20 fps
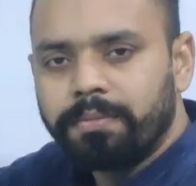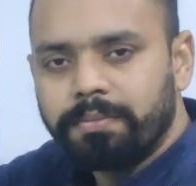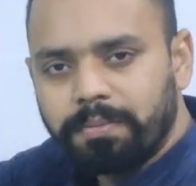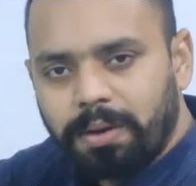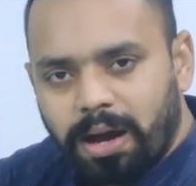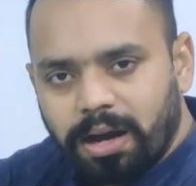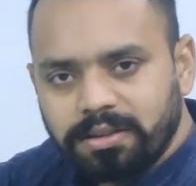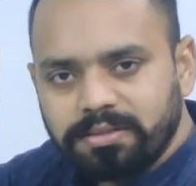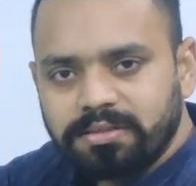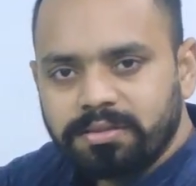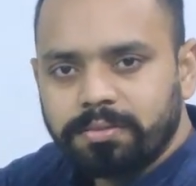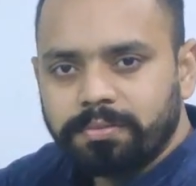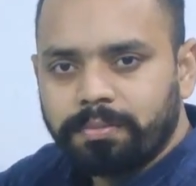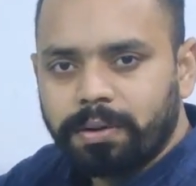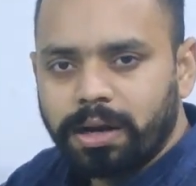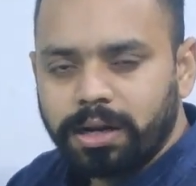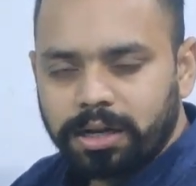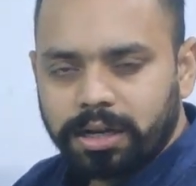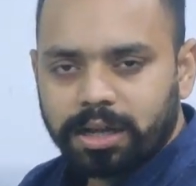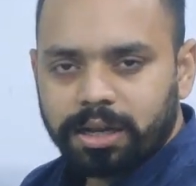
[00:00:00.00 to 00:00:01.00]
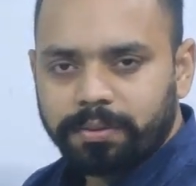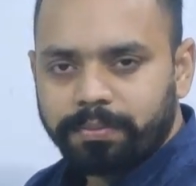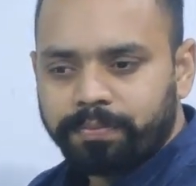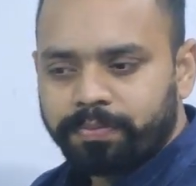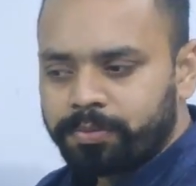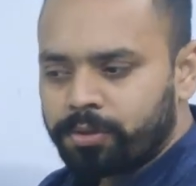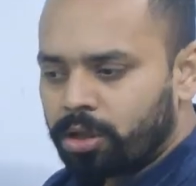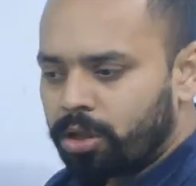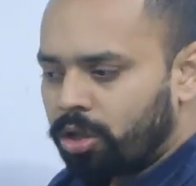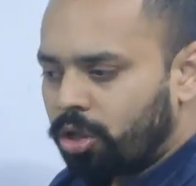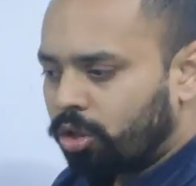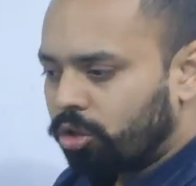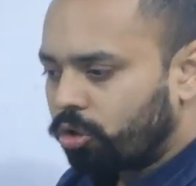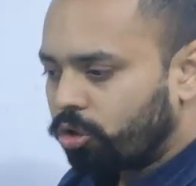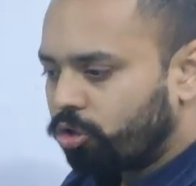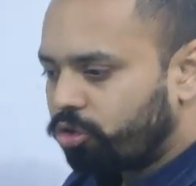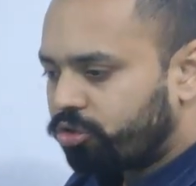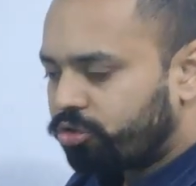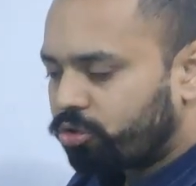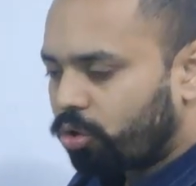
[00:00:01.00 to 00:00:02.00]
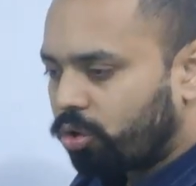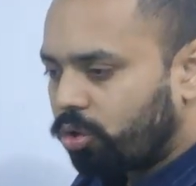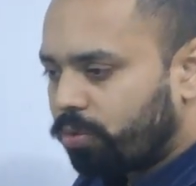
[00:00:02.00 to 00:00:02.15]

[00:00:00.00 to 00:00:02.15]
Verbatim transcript: mass by time. So,